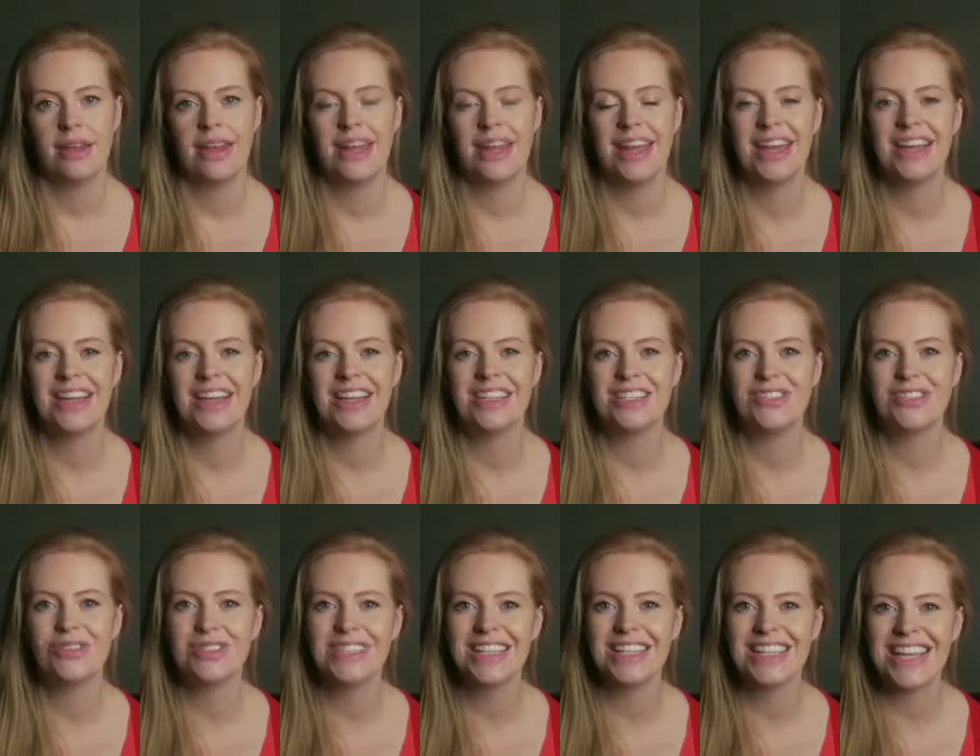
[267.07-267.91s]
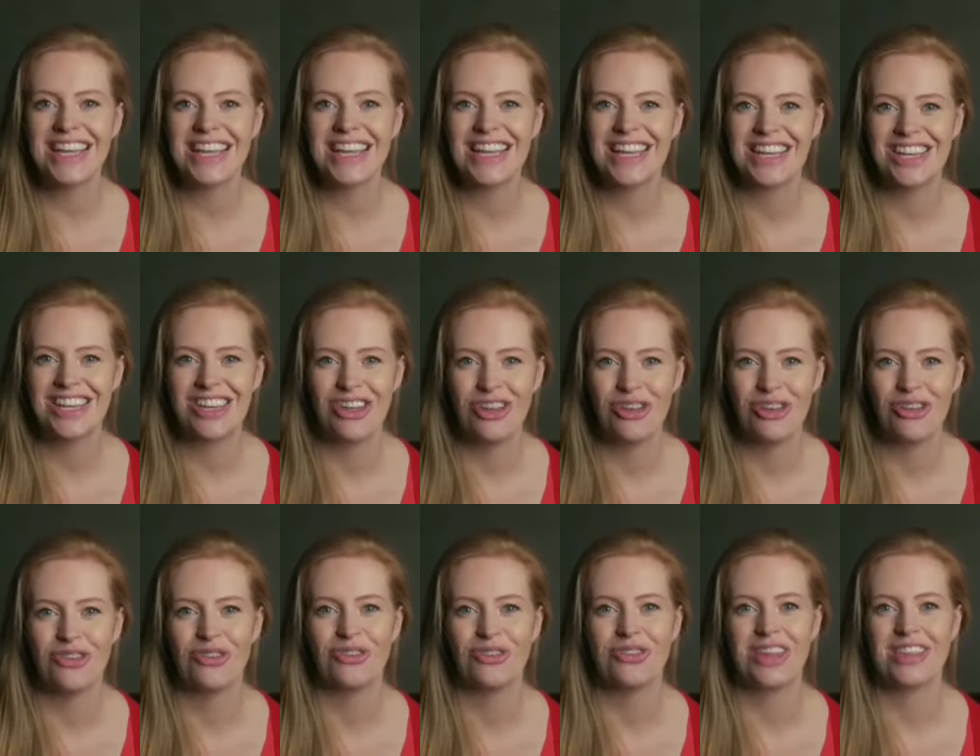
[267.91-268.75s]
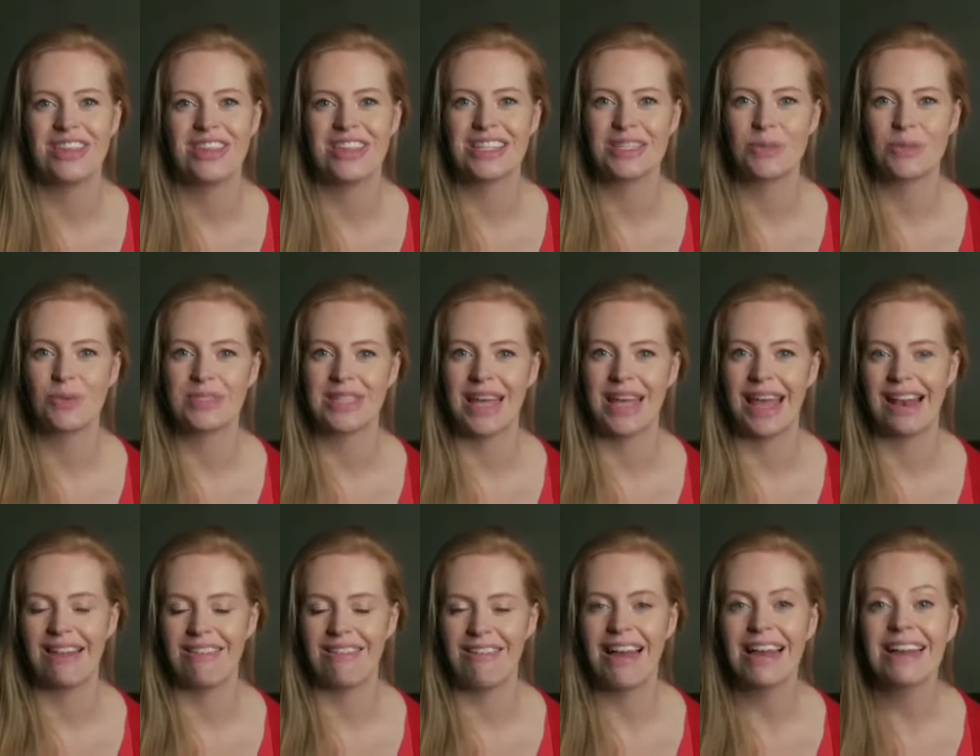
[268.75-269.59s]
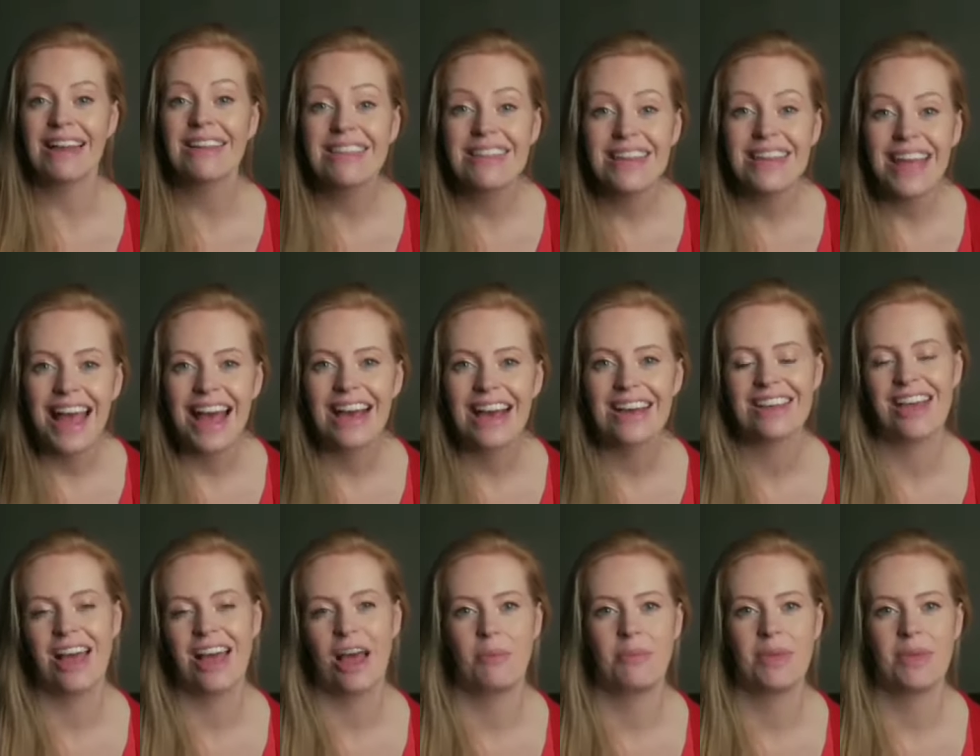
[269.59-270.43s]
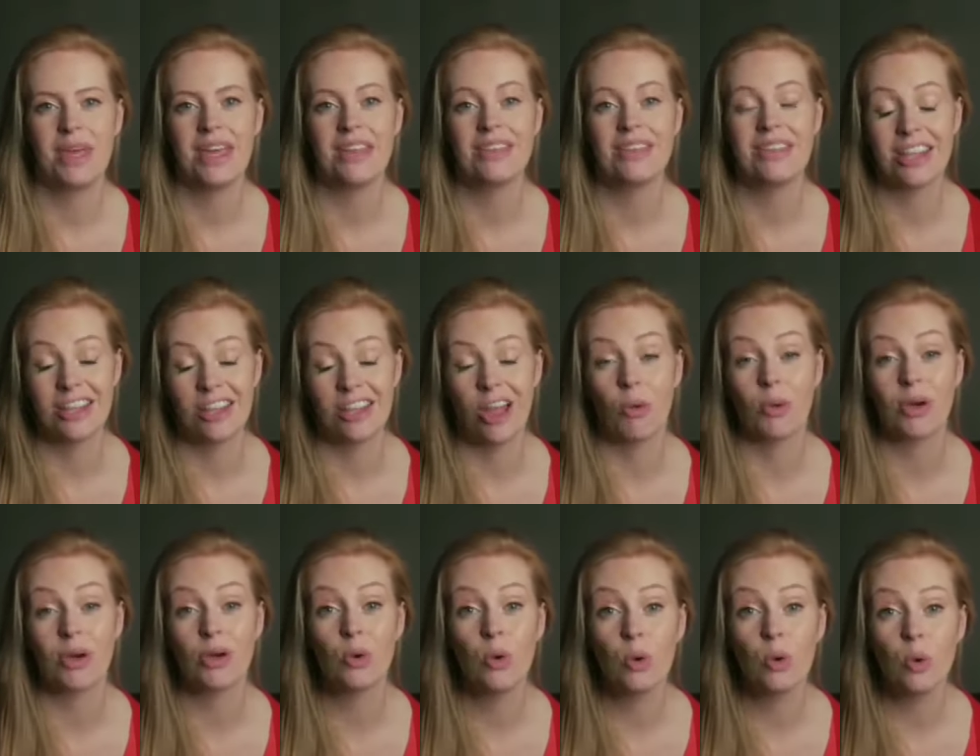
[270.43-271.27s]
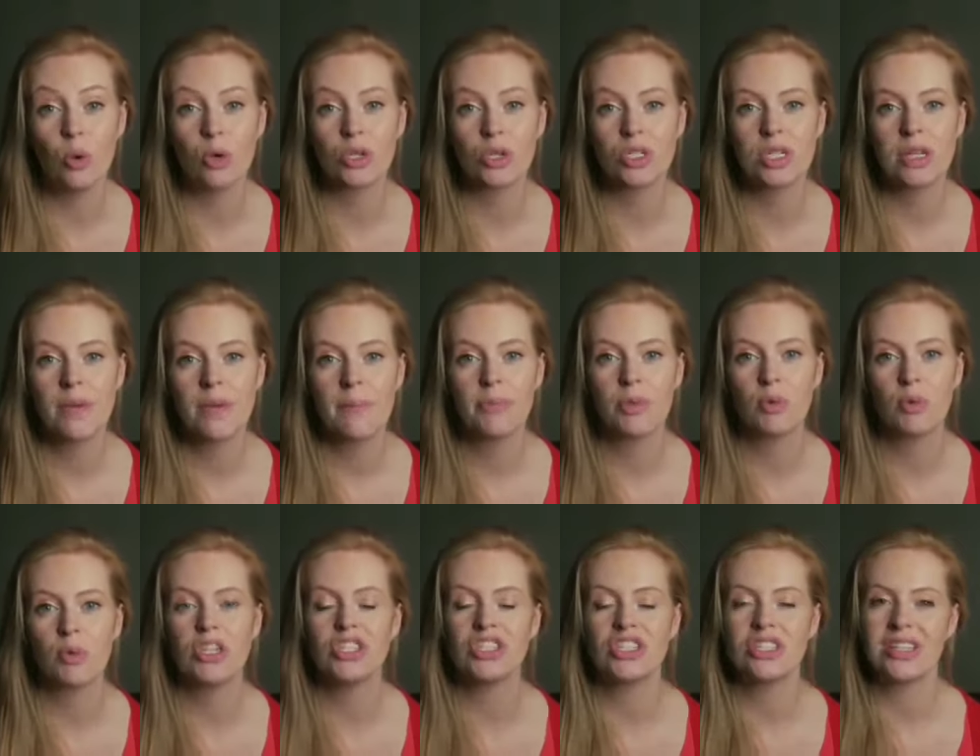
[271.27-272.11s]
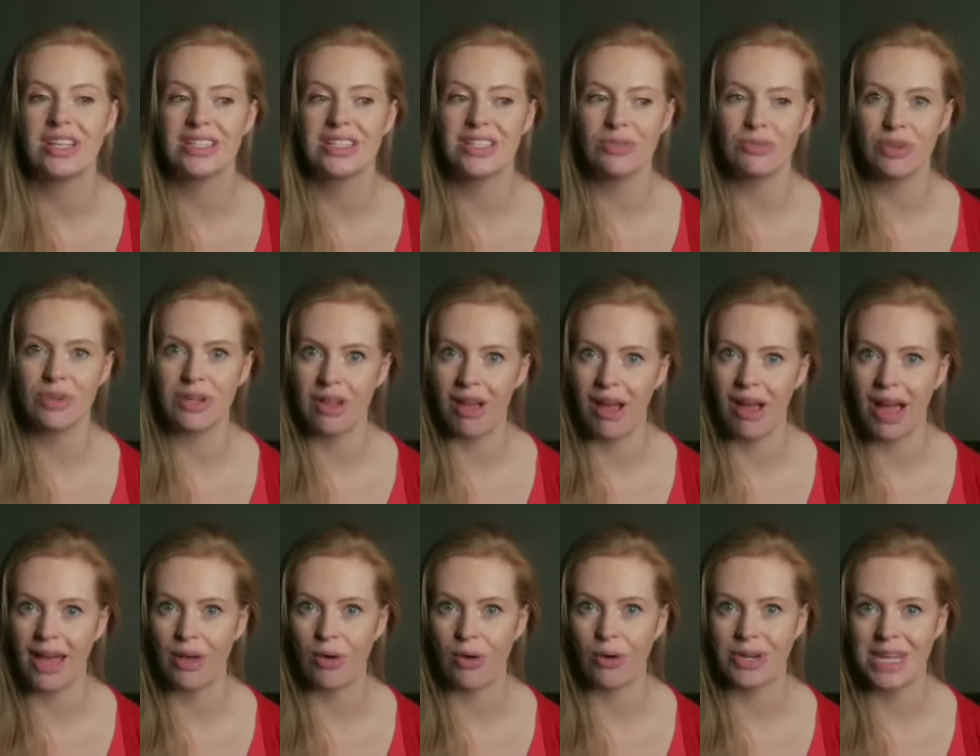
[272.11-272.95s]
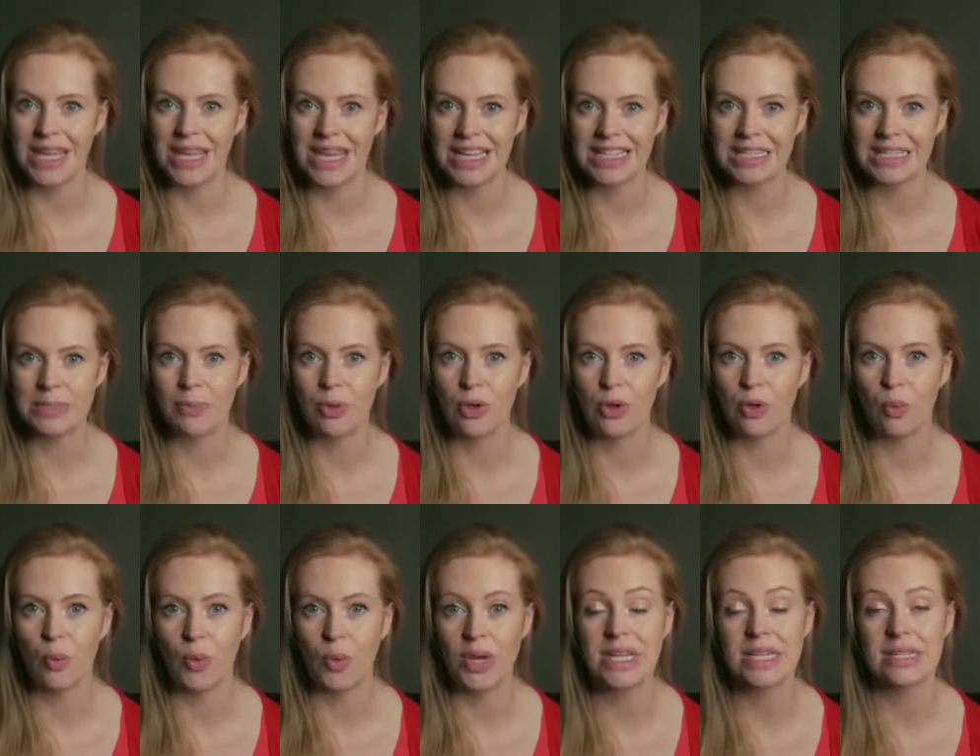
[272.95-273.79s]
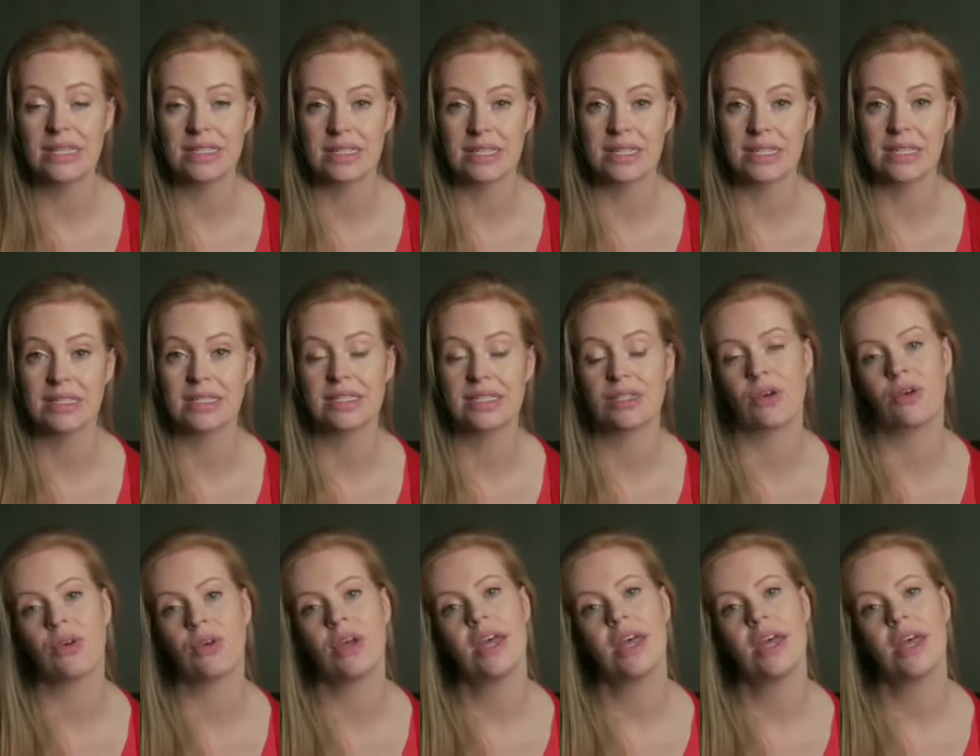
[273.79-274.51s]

Now, Doctor Lanka knew that this was a likely outcome in the lower court, which doesn't rely on expert witnesses, so